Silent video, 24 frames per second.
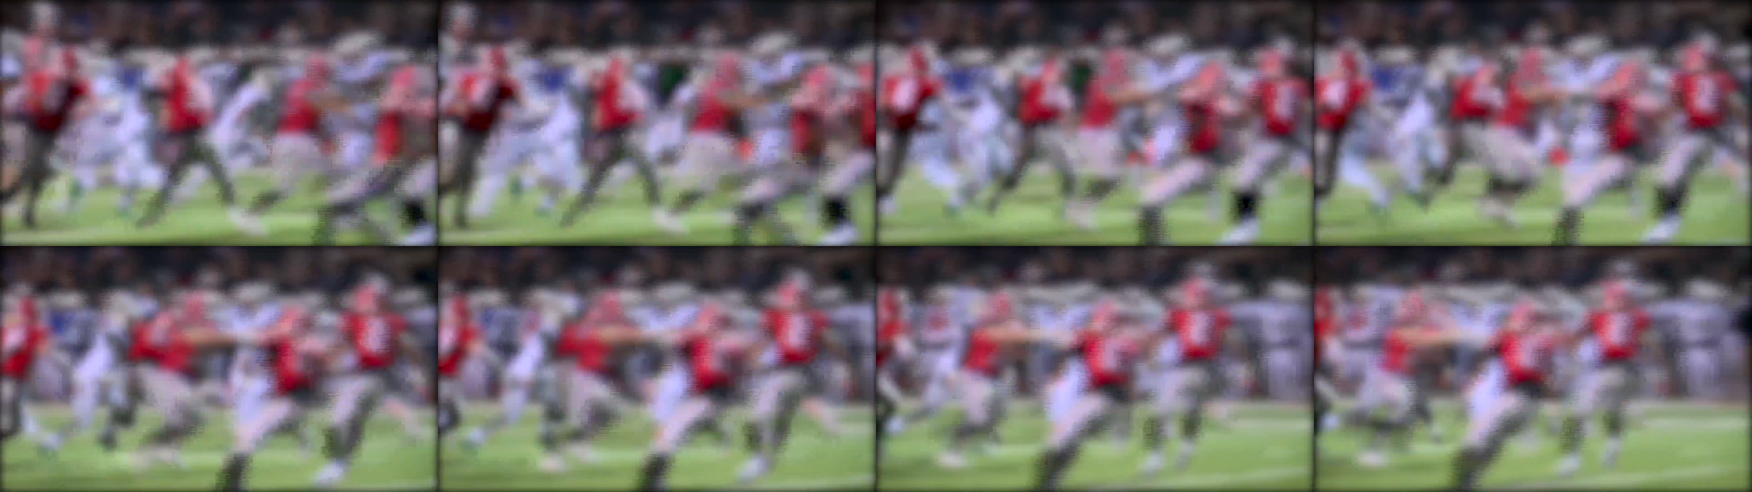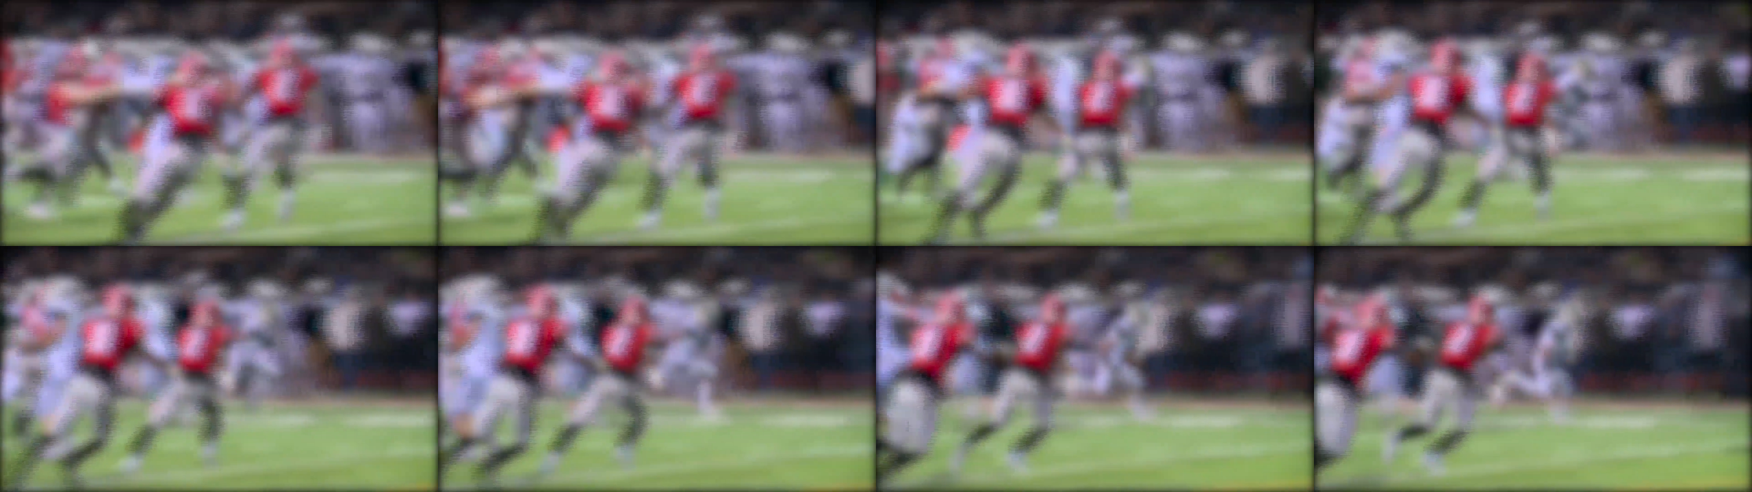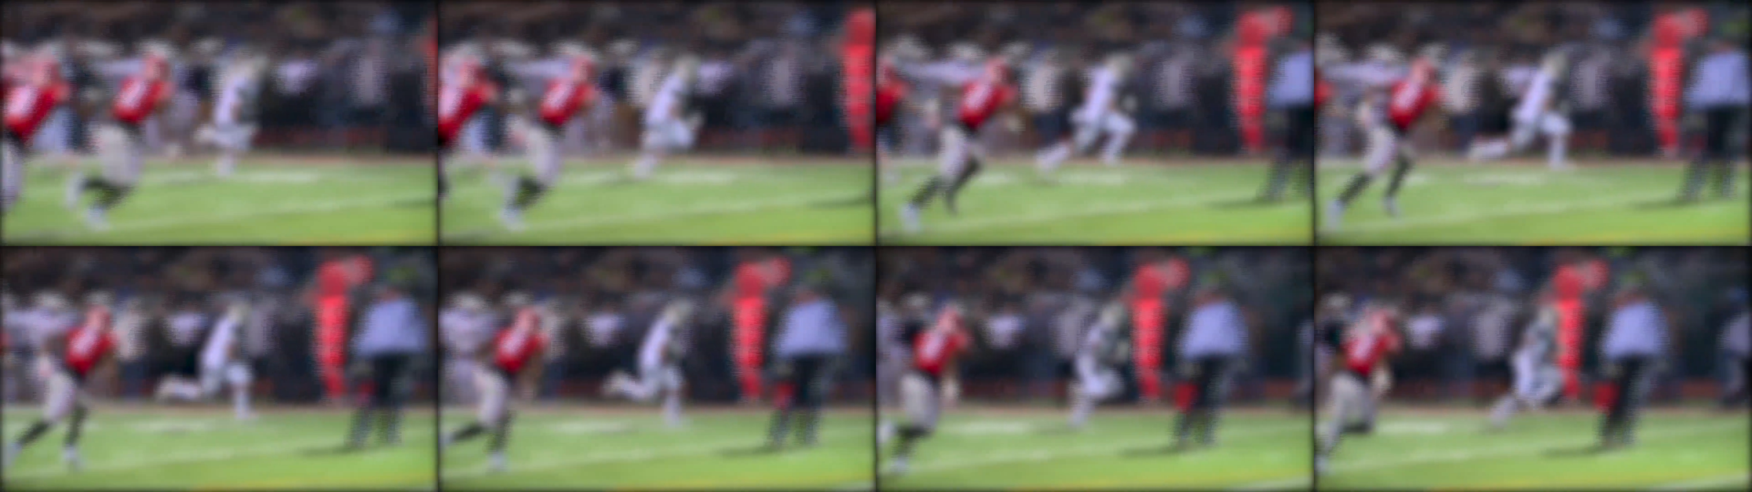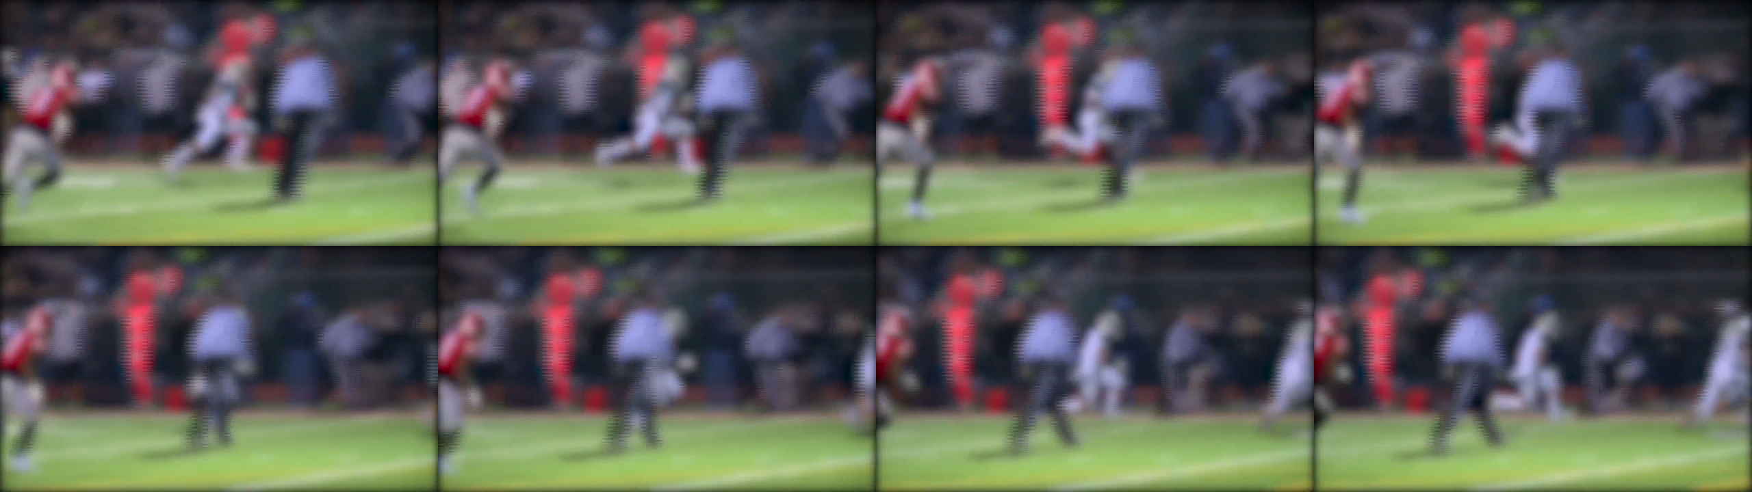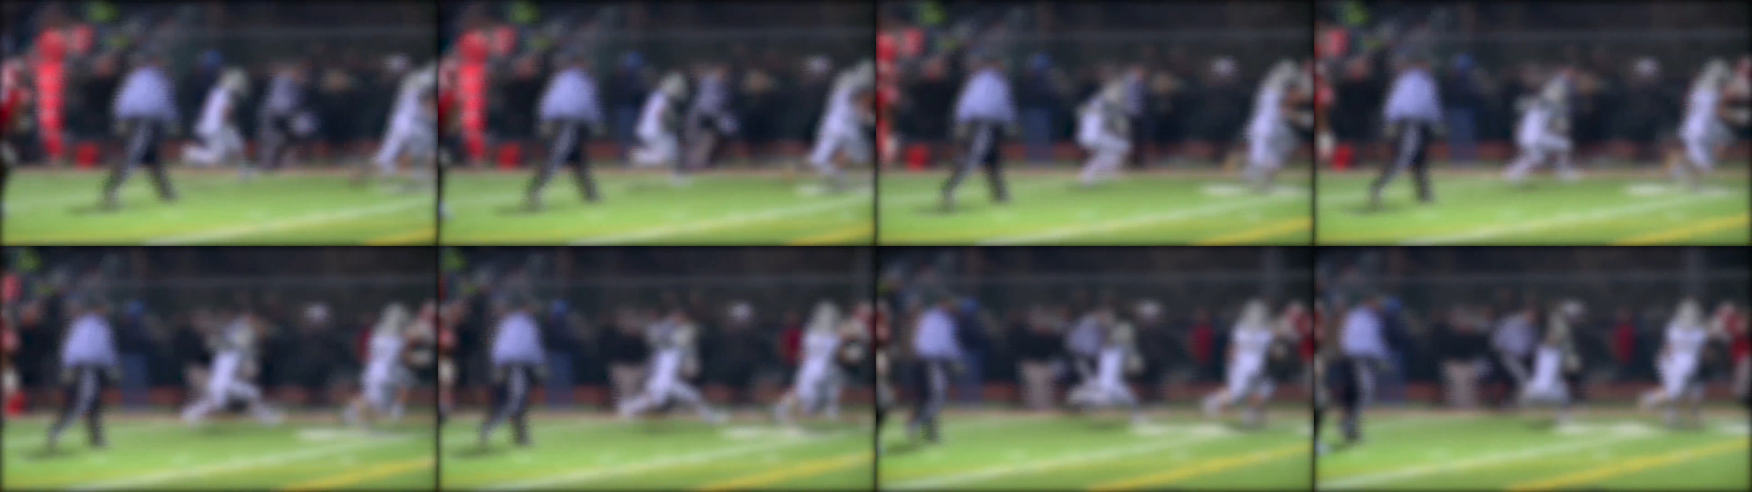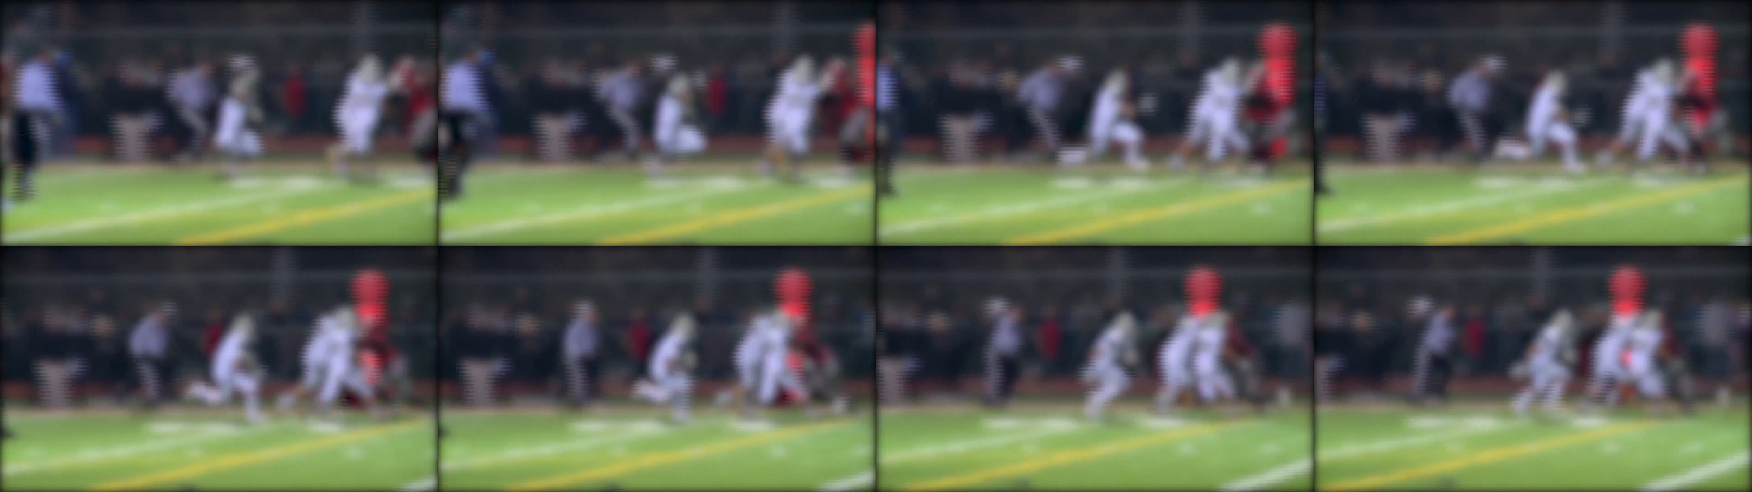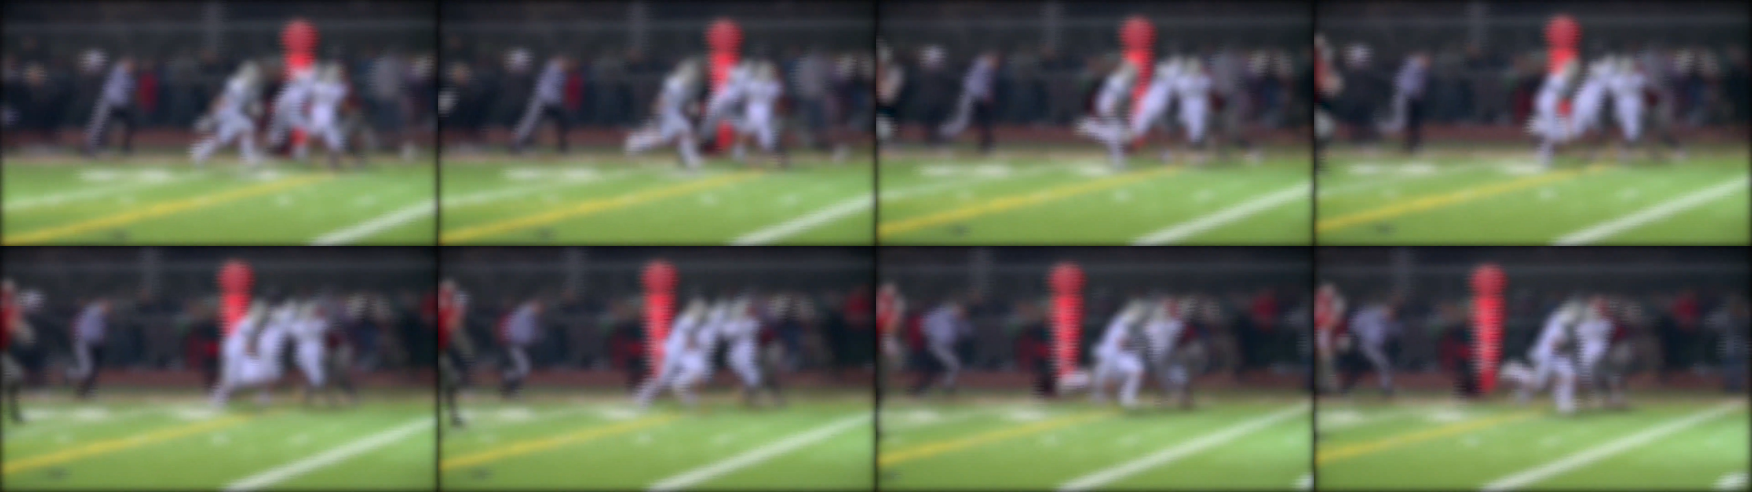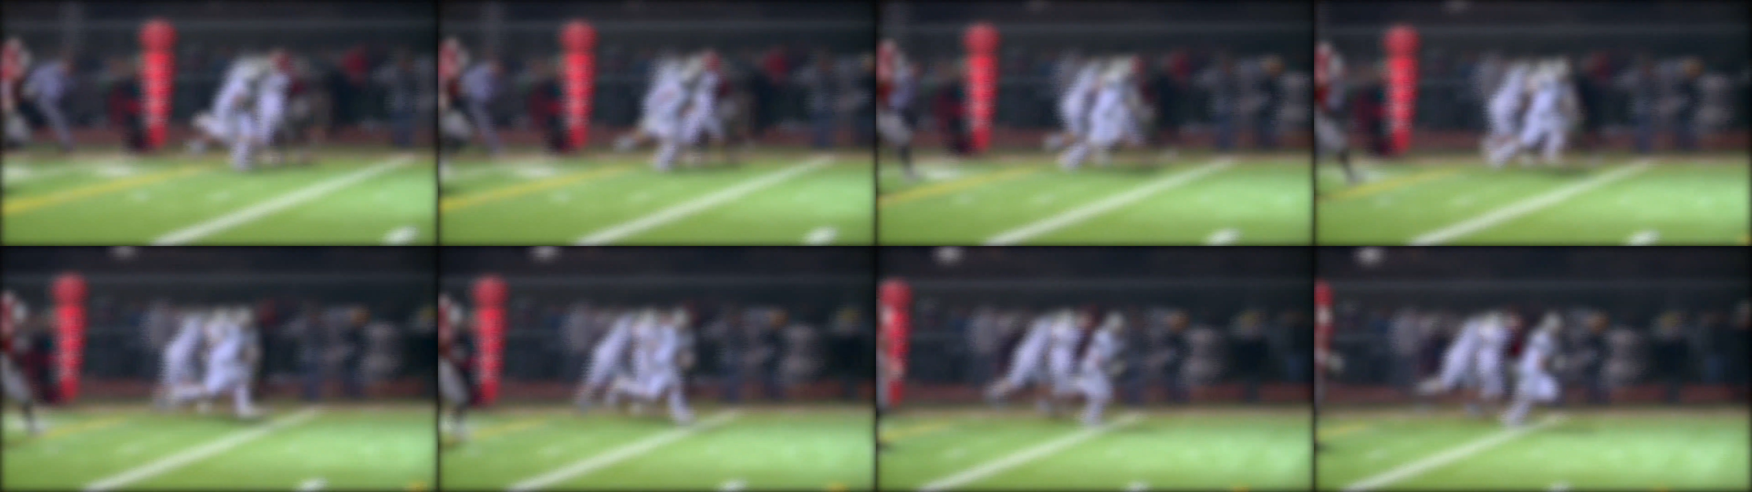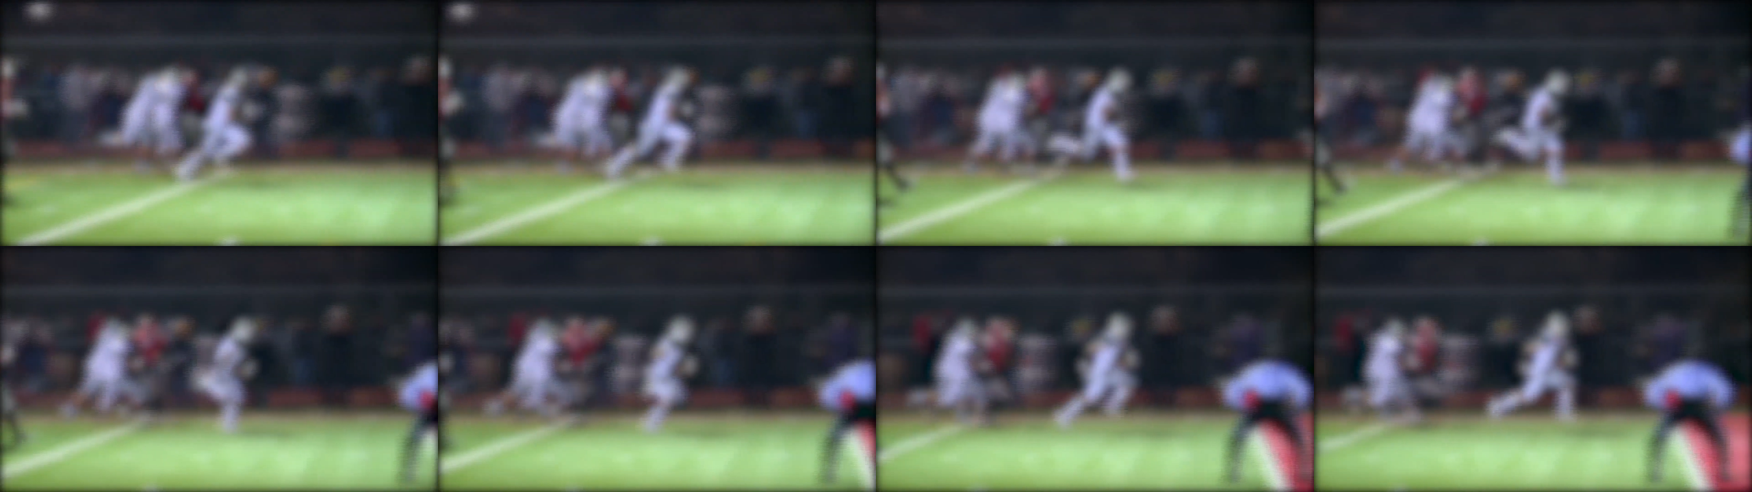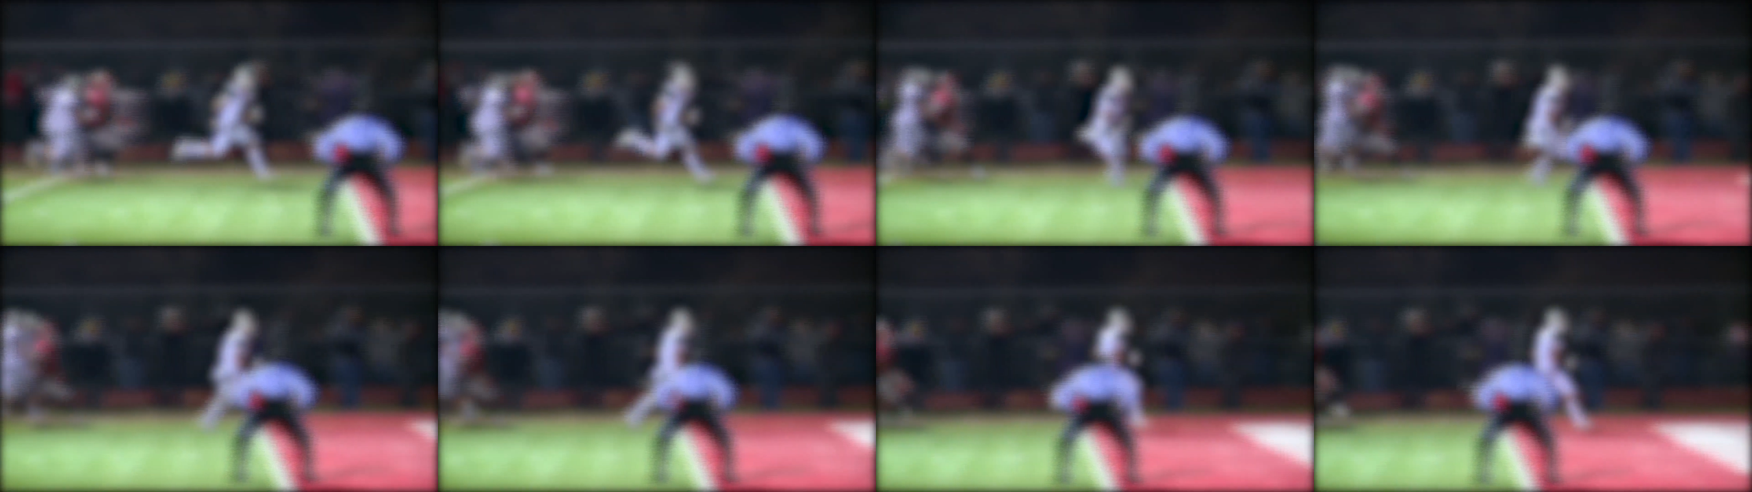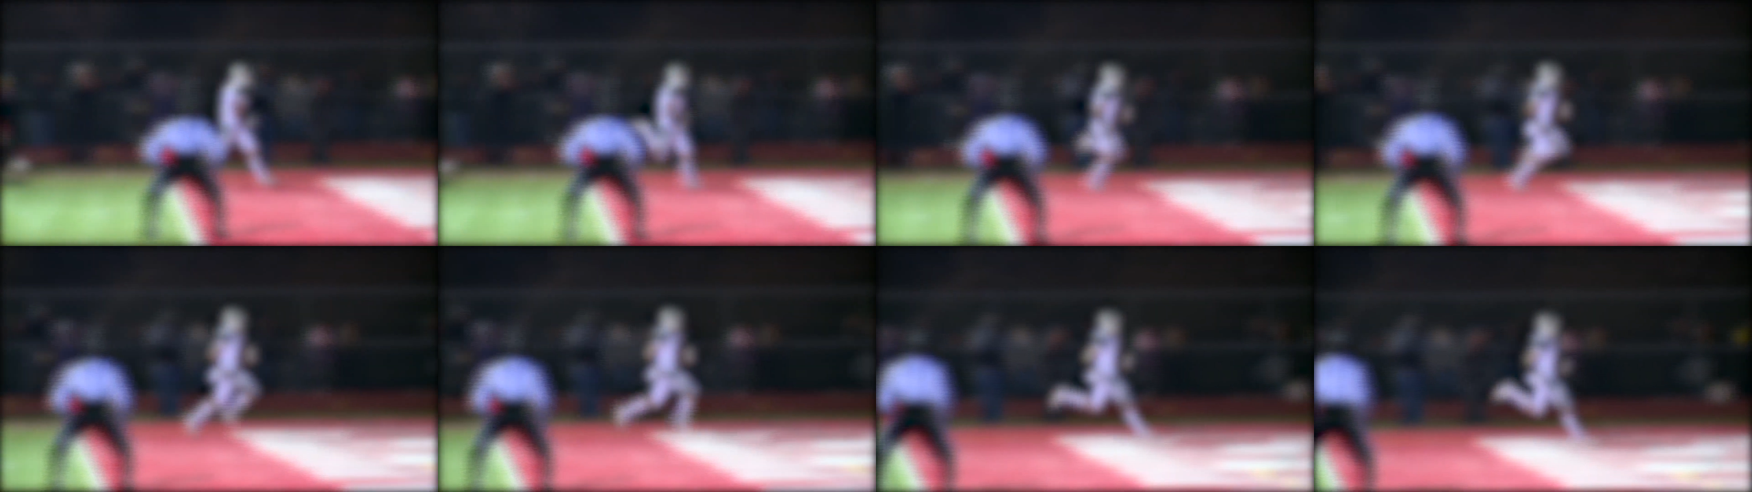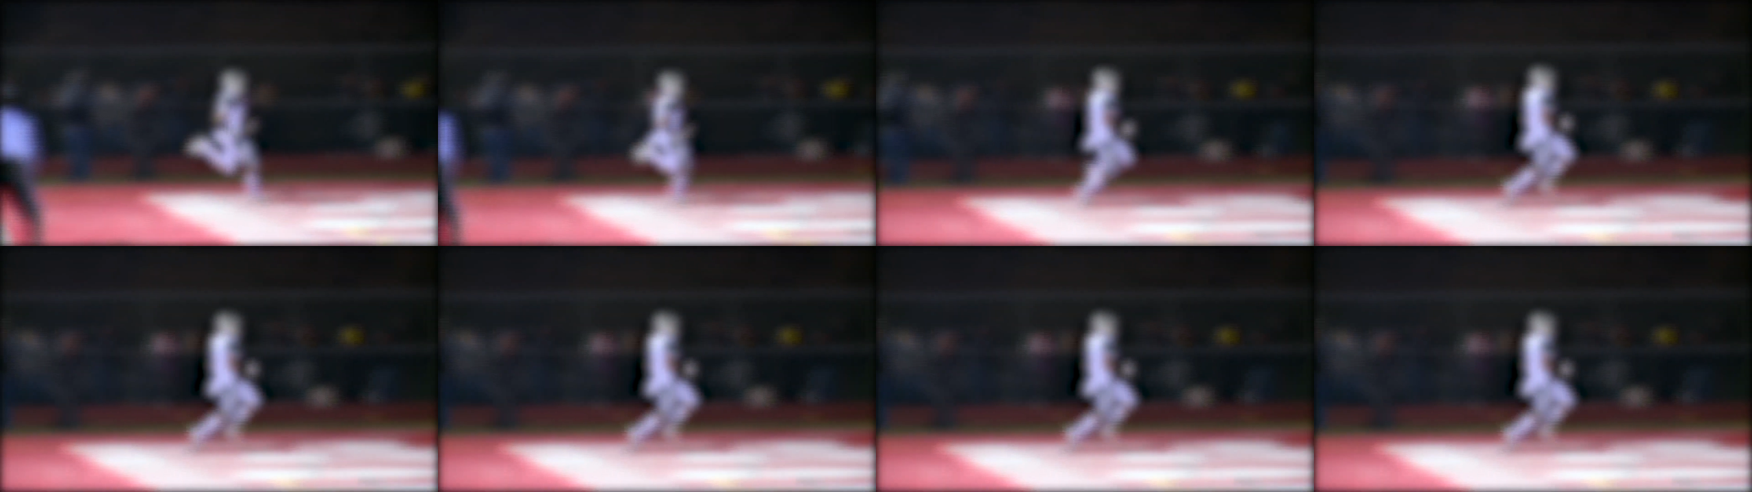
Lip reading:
No face is visible, so there are no lips to read.